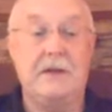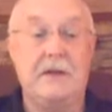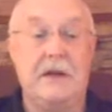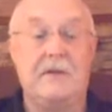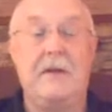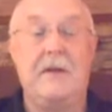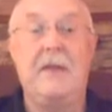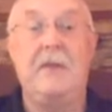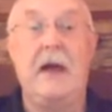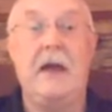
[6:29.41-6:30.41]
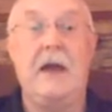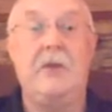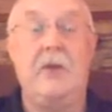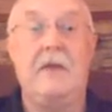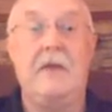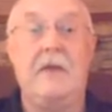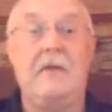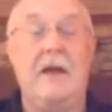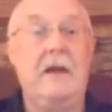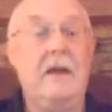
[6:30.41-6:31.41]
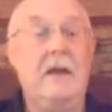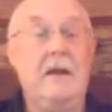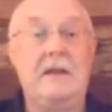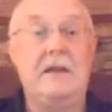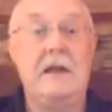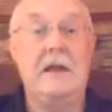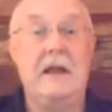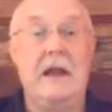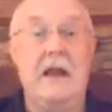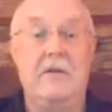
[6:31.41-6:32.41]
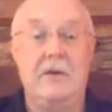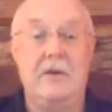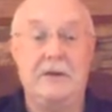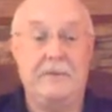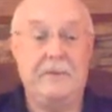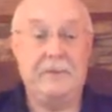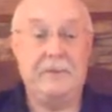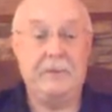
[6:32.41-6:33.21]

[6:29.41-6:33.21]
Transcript: And this comes from API 2510 1999 version.